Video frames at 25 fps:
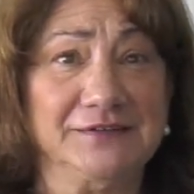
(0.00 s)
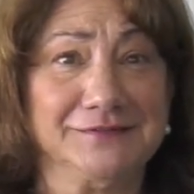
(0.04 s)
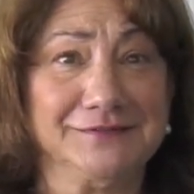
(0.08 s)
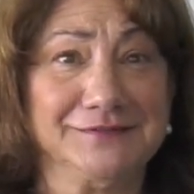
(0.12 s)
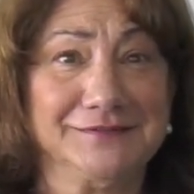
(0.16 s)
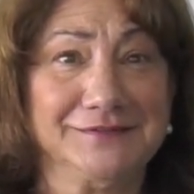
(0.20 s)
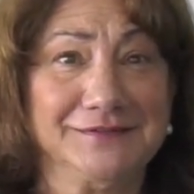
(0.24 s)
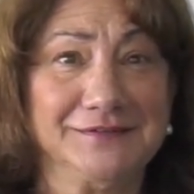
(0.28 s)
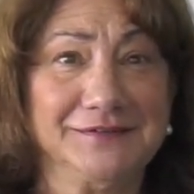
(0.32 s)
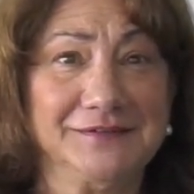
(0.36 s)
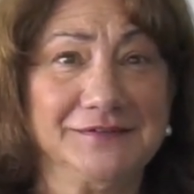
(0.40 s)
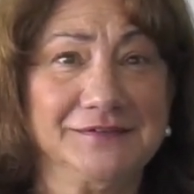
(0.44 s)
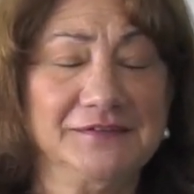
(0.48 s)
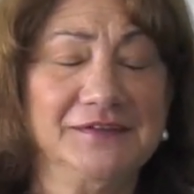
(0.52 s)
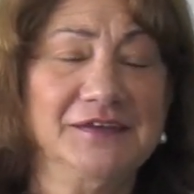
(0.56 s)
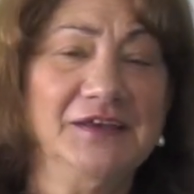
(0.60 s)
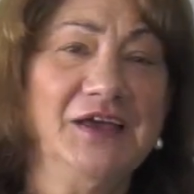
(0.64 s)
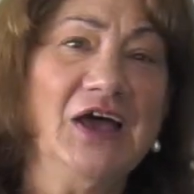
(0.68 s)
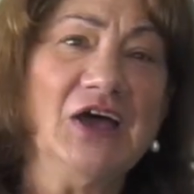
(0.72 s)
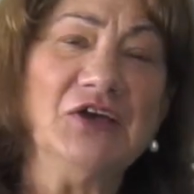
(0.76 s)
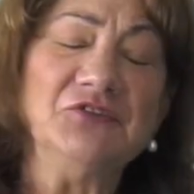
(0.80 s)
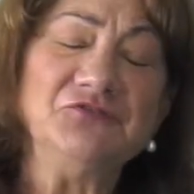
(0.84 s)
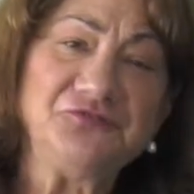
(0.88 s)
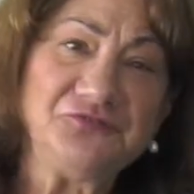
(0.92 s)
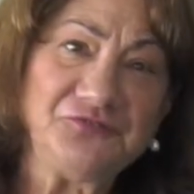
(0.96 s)

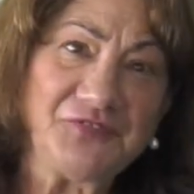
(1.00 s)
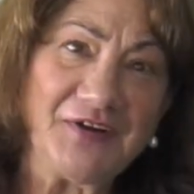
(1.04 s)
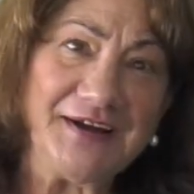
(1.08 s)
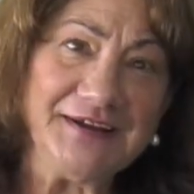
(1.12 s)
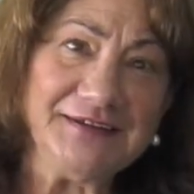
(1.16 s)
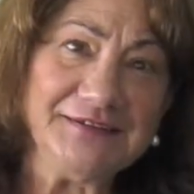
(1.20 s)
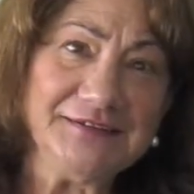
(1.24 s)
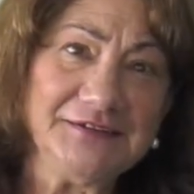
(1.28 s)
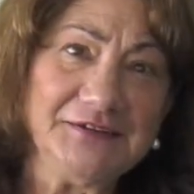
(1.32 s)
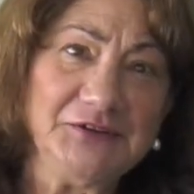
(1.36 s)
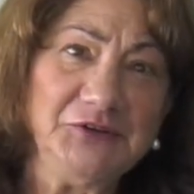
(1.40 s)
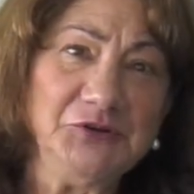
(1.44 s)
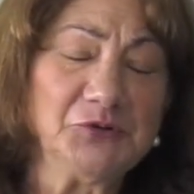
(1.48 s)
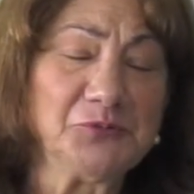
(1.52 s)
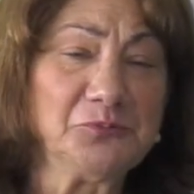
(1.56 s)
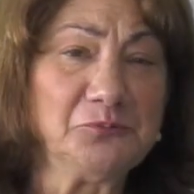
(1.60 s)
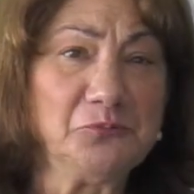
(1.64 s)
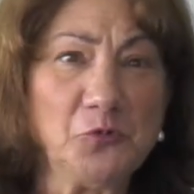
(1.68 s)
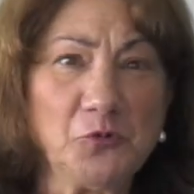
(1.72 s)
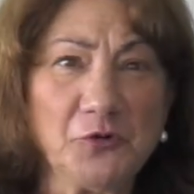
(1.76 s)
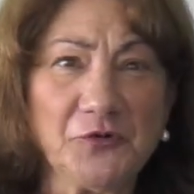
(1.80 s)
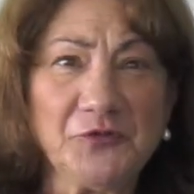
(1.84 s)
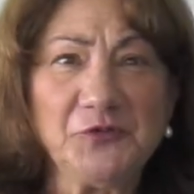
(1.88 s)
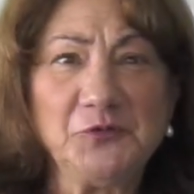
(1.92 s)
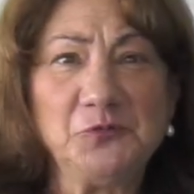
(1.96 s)
And finally, you're
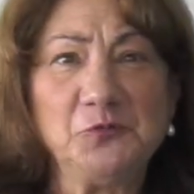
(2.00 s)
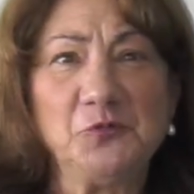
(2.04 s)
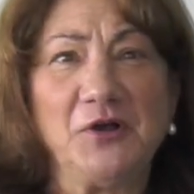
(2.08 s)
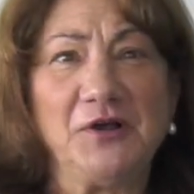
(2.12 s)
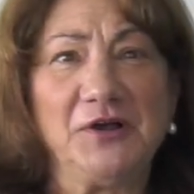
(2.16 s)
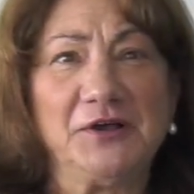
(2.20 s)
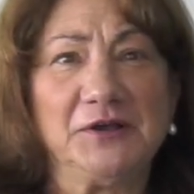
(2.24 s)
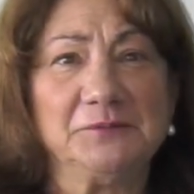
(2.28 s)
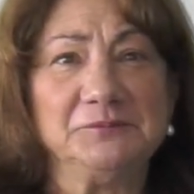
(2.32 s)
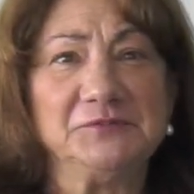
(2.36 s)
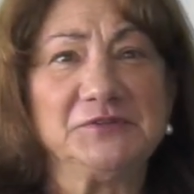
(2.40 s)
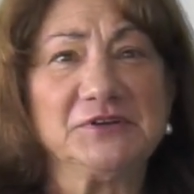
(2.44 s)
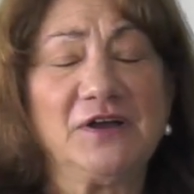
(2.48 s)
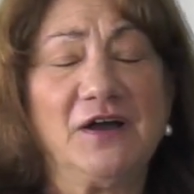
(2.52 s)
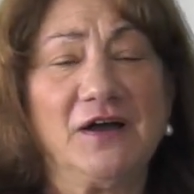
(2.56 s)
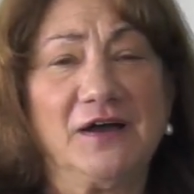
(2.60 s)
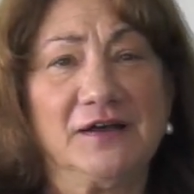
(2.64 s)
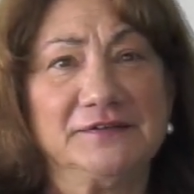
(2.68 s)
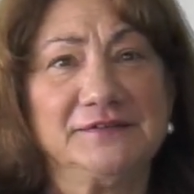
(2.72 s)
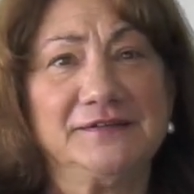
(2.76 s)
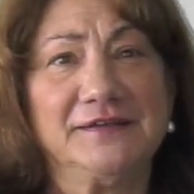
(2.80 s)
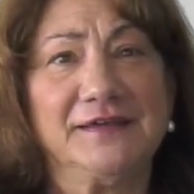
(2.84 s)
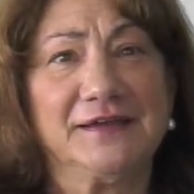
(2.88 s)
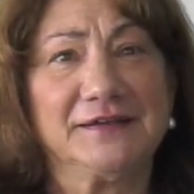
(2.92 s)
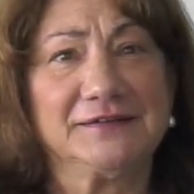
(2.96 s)
more than welcome to
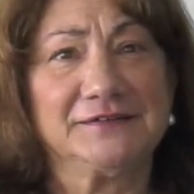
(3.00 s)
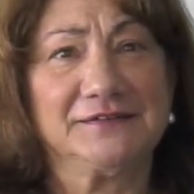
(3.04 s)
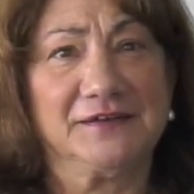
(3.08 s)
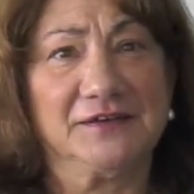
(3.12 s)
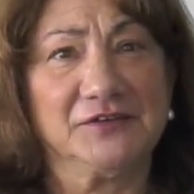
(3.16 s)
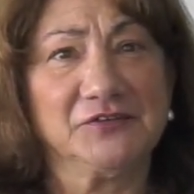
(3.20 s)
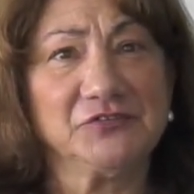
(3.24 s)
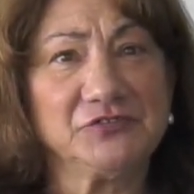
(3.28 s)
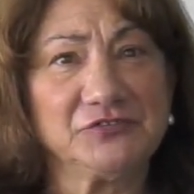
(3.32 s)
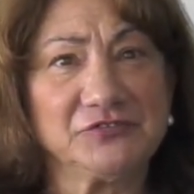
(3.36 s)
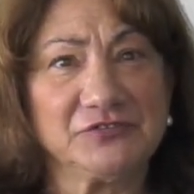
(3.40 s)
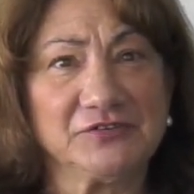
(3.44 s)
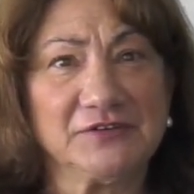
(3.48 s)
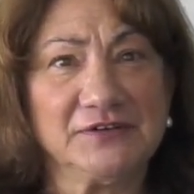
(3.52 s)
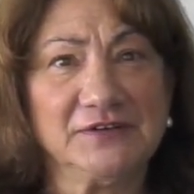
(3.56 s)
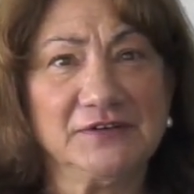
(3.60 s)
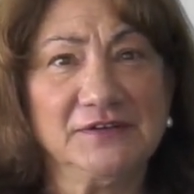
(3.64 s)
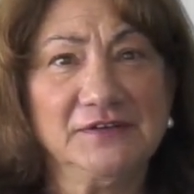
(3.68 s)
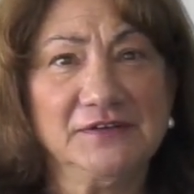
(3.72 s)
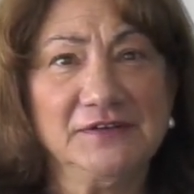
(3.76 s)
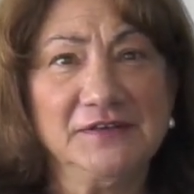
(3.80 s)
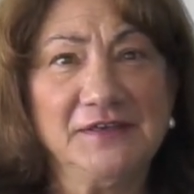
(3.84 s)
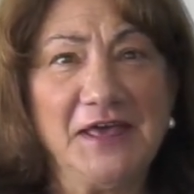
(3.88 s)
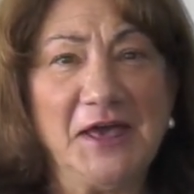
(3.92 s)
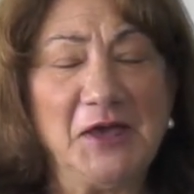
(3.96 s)
contact us,
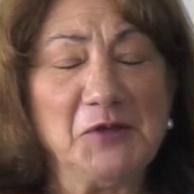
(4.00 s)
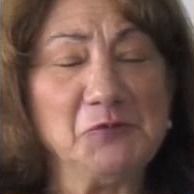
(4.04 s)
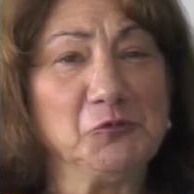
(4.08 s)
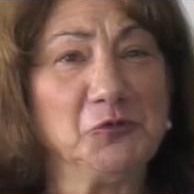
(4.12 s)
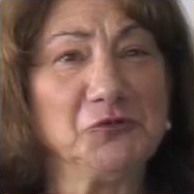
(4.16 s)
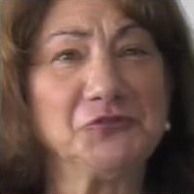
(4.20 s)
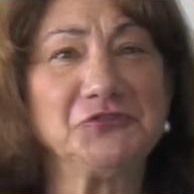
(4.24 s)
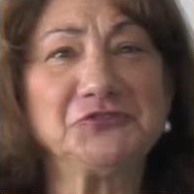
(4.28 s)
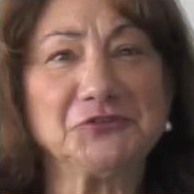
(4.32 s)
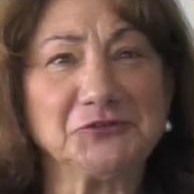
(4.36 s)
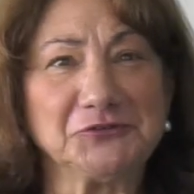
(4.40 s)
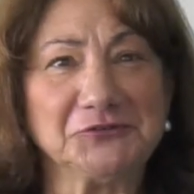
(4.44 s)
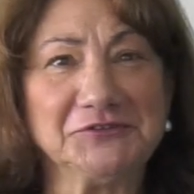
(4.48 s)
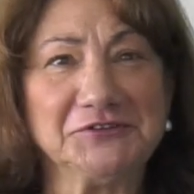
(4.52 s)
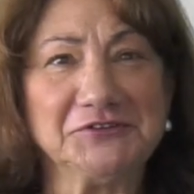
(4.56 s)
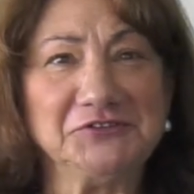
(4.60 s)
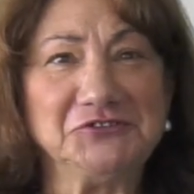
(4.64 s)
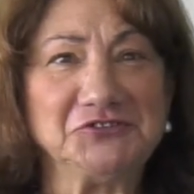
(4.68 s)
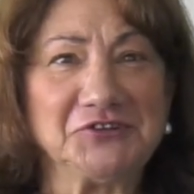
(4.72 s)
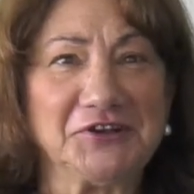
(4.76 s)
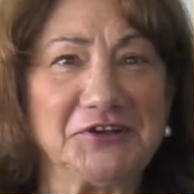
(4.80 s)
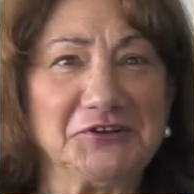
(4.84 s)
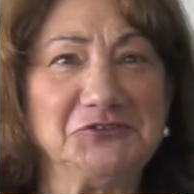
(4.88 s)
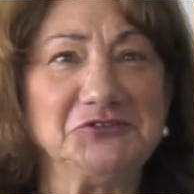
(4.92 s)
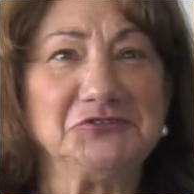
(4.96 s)
and we'll certainly
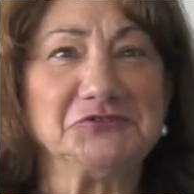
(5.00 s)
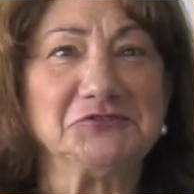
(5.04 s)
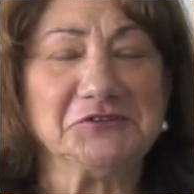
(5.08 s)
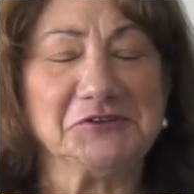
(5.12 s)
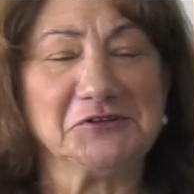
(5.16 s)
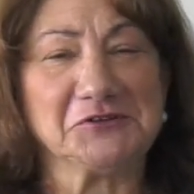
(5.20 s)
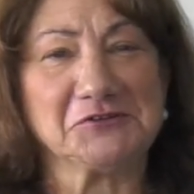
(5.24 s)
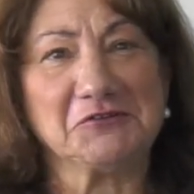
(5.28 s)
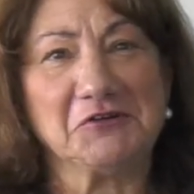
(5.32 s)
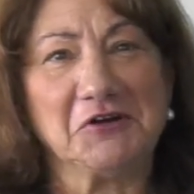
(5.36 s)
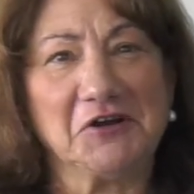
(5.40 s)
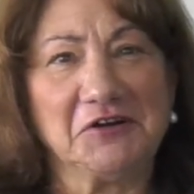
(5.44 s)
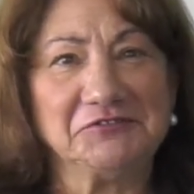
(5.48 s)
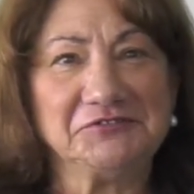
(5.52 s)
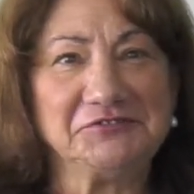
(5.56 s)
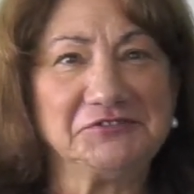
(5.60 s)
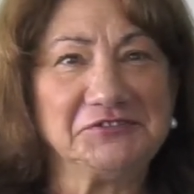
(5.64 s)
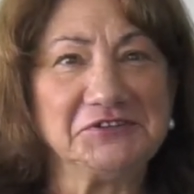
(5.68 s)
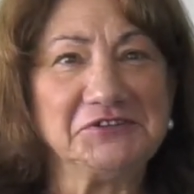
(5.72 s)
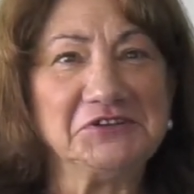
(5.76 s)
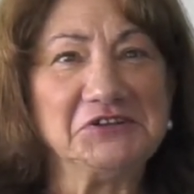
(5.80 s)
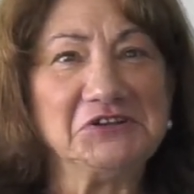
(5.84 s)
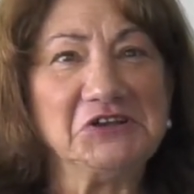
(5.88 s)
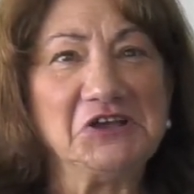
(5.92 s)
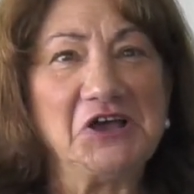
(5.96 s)
chat your ear off
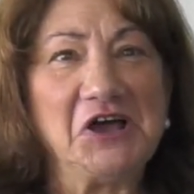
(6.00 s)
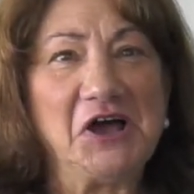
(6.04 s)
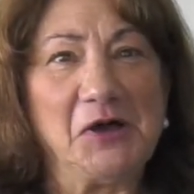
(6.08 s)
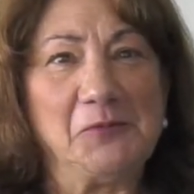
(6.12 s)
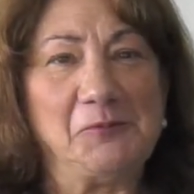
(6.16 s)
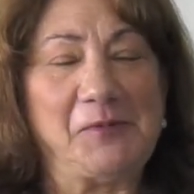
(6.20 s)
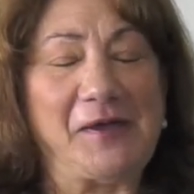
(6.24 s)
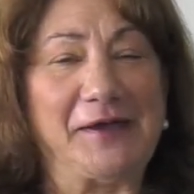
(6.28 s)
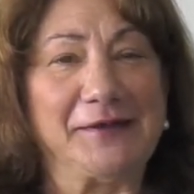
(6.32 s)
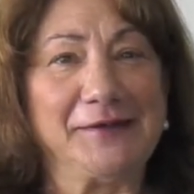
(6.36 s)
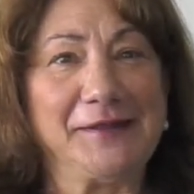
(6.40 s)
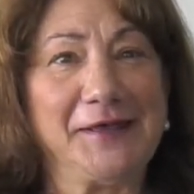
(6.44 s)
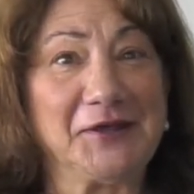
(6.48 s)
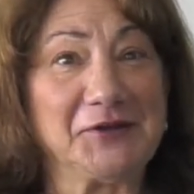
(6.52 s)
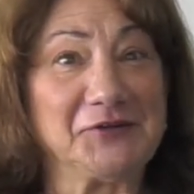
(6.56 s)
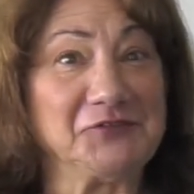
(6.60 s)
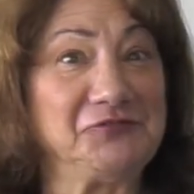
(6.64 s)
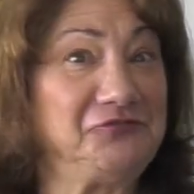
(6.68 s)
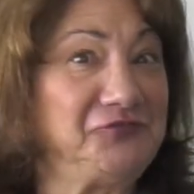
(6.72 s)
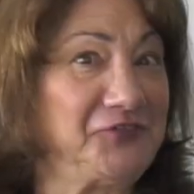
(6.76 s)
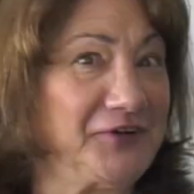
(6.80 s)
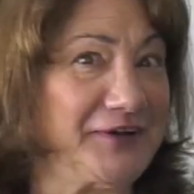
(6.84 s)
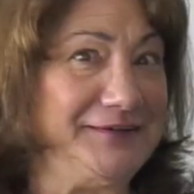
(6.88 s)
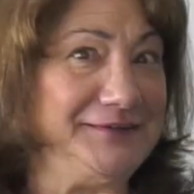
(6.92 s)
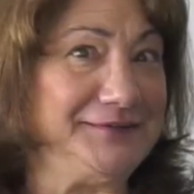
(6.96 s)
about how to
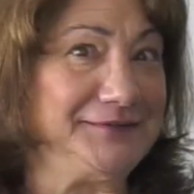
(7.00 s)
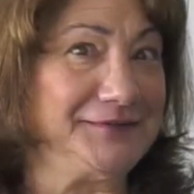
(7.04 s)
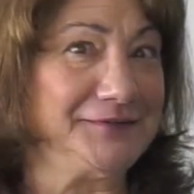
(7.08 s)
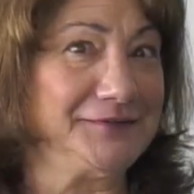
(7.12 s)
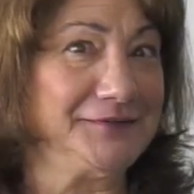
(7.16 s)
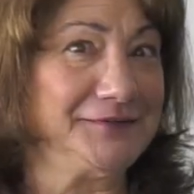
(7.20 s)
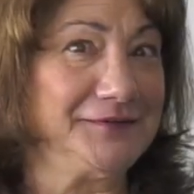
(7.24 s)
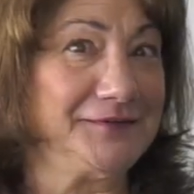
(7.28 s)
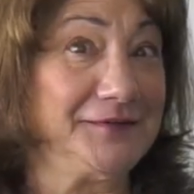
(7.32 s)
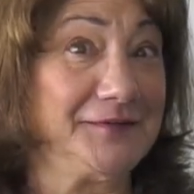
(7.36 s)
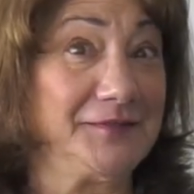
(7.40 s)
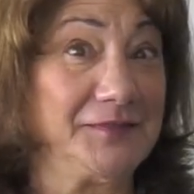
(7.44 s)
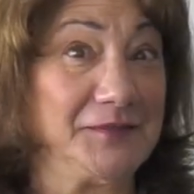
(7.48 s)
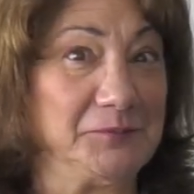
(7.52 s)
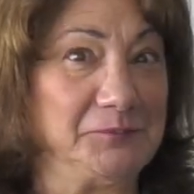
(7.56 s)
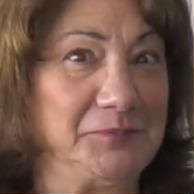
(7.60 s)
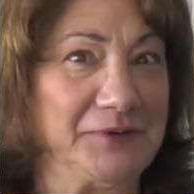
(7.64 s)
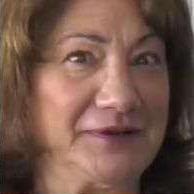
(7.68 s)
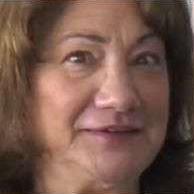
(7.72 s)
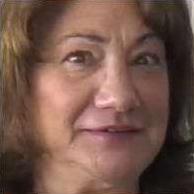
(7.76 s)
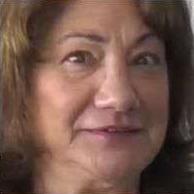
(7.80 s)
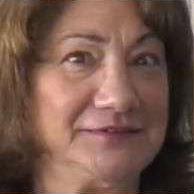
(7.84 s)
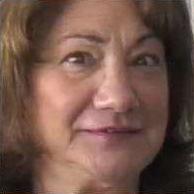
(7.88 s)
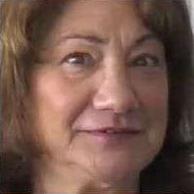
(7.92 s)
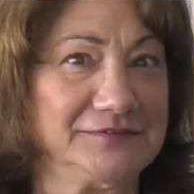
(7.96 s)
fight the
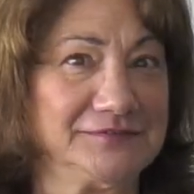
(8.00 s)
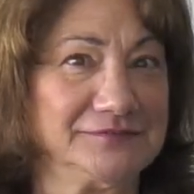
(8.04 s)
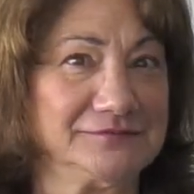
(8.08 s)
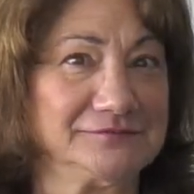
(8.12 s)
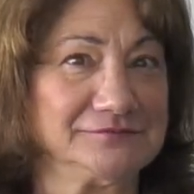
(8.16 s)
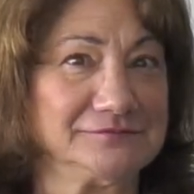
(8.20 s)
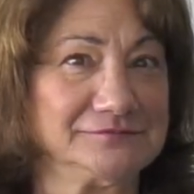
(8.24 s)
bite.